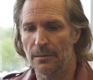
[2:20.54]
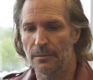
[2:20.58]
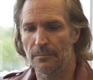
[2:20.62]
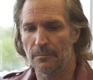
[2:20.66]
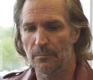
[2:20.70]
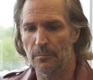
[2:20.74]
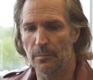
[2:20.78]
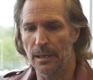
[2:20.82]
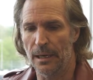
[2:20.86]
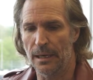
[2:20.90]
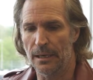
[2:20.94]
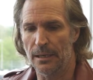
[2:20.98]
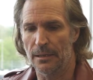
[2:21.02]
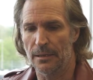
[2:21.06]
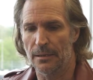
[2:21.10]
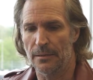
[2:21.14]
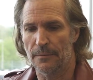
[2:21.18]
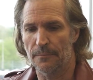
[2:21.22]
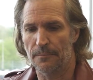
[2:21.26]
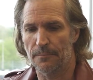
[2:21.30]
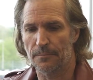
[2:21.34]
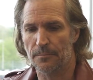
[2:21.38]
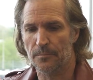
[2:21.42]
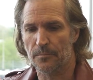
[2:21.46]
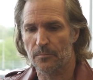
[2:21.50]
But
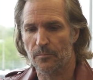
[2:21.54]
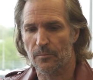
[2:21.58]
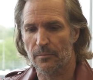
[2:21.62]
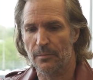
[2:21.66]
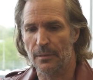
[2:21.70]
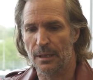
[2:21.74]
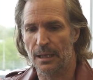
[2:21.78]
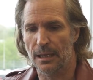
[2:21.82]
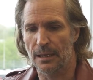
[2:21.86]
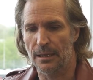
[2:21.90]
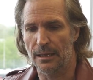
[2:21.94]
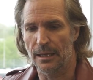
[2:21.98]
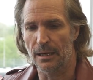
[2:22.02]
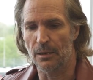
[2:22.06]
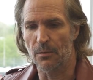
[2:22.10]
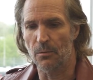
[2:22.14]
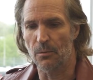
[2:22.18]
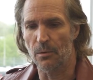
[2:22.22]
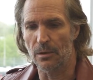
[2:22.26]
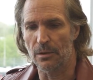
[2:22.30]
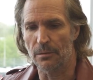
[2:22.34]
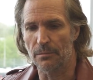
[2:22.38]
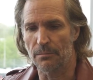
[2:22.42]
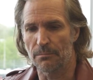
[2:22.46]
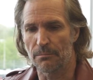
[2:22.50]
there
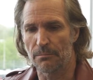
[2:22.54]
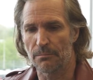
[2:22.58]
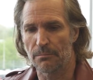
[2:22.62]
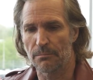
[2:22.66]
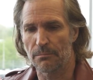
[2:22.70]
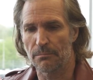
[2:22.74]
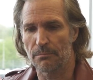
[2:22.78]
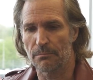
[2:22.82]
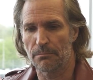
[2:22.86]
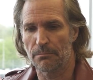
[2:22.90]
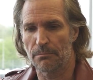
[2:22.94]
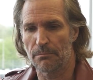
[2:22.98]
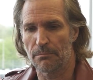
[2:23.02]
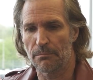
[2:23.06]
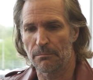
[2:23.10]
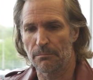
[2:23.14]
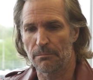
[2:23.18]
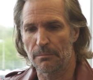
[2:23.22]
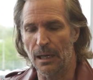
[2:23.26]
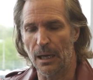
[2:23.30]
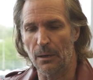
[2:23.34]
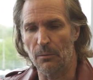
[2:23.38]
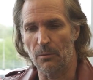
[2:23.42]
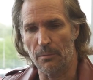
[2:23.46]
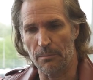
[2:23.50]
were
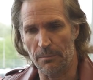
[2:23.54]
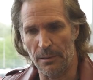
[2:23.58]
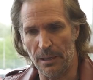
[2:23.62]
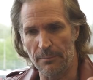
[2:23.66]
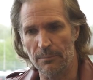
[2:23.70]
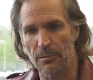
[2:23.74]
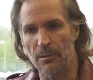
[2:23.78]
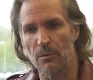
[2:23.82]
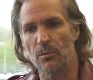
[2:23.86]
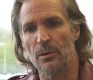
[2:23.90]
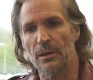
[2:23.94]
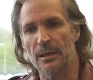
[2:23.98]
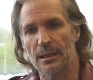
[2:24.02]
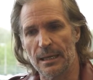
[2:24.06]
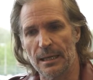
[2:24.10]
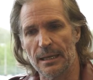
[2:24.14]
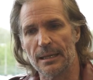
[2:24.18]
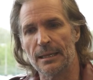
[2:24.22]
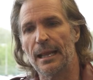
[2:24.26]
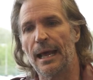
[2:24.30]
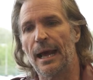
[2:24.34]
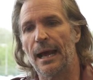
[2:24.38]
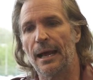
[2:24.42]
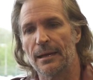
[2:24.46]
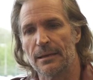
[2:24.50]
people
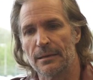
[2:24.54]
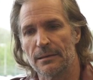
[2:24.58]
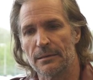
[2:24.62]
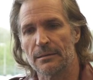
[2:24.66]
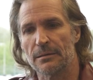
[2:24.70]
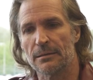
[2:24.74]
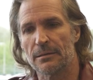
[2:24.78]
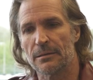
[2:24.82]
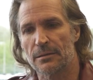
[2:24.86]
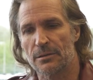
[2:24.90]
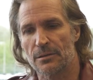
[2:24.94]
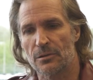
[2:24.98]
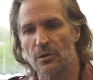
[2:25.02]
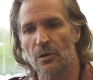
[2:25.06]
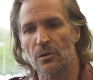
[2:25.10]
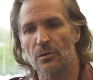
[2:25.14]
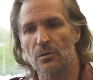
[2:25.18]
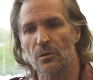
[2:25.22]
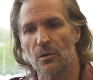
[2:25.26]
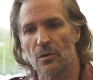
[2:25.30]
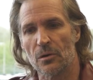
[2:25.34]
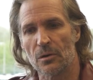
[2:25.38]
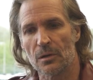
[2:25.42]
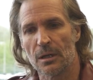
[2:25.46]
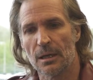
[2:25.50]
within that
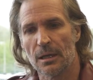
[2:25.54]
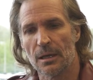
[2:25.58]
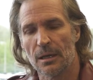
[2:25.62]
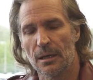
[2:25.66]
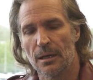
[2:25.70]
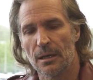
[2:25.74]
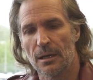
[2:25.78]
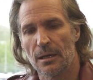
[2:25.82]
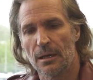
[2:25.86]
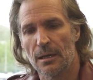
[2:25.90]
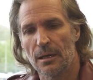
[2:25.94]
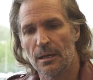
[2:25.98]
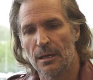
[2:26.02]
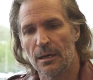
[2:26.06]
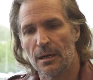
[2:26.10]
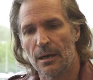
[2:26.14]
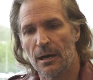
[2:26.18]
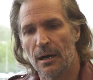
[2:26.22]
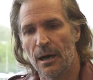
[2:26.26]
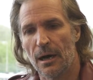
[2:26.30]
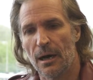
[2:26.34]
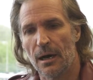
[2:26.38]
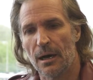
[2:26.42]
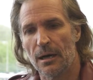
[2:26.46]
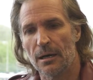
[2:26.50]
circle
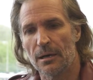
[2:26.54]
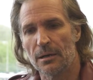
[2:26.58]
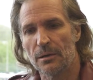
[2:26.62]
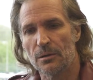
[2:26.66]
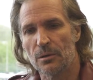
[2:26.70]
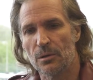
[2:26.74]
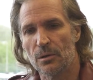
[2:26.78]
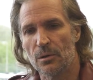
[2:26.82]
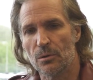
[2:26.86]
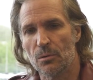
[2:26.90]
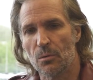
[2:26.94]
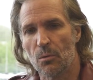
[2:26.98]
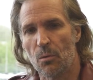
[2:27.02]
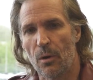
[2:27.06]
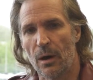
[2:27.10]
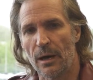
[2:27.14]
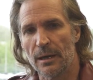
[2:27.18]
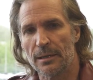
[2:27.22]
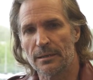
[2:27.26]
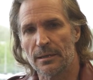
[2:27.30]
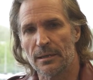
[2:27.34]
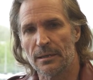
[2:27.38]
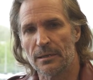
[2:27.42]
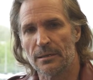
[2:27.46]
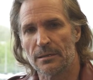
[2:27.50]
who
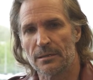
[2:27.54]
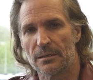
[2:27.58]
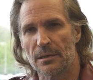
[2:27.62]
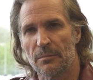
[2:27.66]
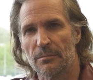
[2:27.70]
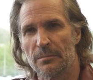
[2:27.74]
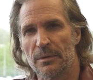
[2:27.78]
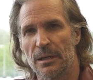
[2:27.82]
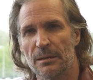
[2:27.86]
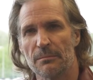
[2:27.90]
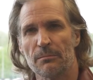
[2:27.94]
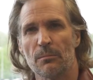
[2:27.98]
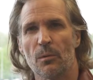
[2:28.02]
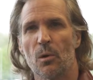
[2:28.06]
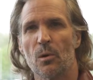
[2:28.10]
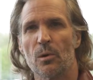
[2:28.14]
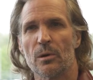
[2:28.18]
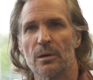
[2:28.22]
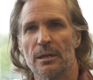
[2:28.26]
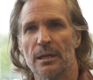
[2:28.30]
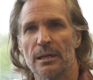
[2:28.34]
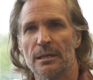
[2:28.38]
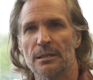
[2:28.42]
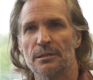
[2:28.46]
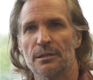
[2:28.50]
wanted something
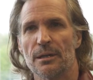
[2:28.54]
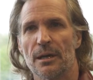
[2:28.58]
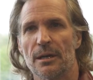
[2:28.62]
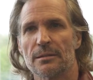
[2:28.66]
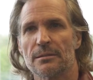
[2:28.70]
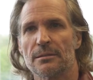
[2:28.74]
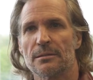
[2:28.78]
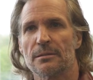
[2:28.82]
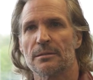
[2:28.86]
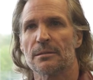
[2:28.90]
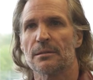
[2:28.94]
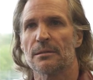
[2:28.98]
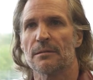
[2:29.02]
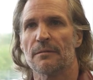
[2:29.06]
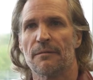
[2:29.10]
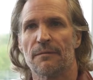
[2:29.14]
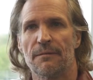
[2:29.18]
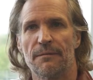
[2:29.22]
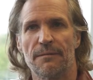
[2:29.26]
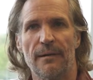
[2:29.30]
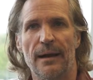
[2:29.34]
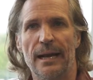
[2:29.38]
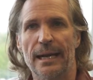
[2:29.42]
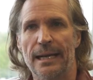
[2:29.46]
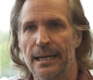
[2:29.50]
more than just
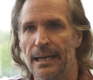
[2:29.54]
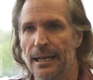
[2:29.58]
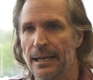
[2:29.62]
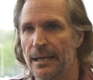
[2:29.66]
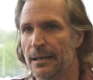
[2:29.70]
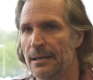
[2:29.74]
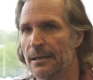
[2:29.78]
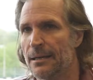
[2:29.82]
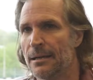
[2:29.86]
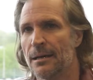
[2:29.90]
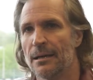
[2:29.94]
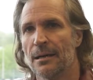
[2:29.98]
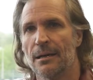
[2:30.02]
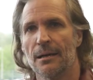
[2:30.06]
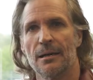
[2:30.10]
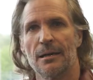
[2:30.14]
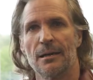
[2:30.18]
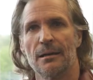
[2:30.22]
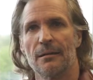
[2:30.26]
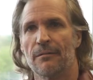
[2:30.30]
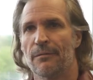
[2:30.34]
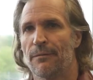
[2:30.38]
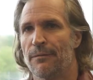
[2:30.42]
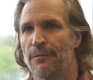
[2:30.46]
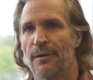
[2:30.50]
fighting,
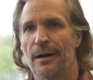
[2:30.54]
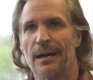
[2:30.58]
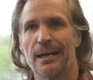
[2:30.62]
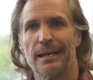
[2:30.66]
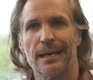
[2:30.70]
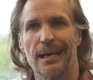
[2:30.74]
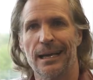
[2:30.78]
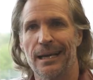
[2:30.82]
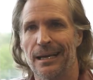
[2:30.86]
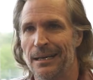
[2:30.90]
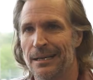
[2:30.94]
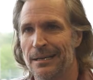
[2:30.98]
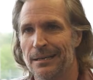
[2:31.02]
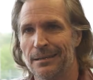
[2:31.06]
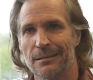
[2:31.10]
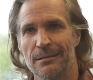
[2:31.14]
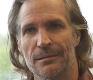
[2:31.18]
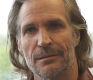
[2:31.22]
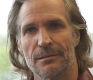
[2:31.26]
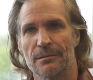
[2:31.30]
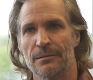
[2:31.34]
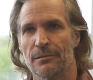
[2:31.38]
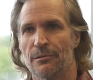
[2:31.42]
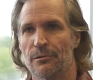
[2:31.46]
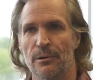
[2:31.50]
fucking,
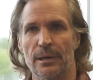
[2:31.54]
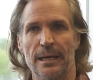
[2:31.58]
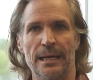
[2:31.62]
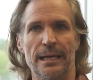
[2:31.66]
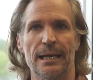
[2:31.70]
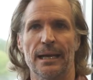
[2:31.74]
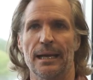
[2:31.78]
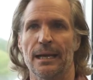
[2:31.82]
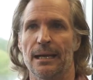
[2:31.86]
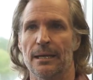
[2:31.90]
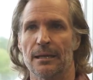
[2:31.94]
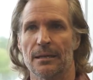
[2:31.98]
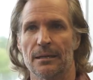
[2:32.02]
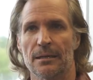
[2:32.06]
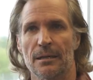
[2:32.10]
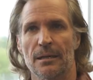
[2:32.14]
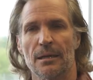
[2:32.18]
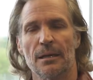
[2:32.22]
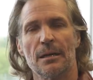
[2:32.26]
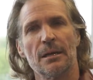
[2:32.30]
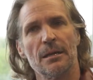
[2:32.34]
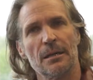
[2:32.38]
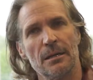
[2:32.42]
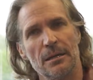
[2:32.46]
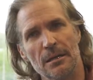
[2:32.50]
drinking,
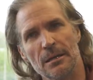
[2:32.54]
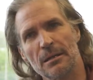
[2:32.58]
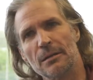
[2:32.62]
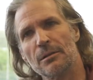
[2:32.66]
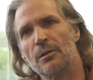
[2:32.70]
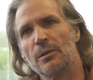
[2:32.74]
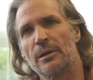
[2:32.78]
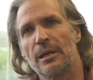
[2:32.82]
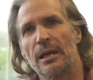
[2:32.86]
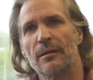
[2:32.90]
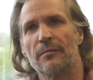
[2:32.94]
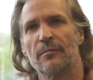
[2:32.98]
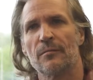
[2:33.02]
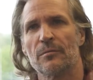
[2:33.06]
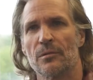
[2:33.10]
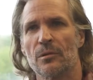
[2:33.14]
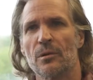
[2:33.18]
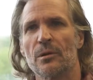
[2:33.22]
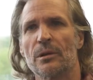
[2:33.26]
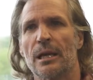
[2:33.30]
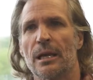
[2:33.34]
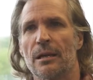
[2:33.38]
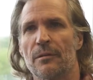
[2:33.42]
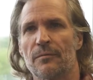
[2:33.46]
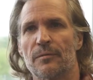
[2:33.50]

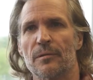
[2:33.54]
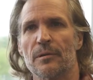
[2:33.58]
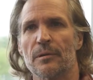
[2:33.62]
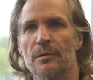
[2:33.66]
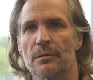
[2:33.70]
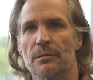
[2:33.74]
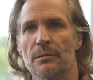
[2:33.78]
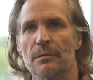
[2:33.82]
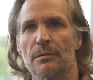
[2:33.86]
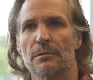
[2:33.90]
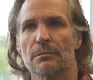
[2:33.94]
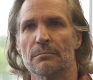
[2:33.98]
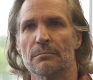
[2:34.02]
looking for,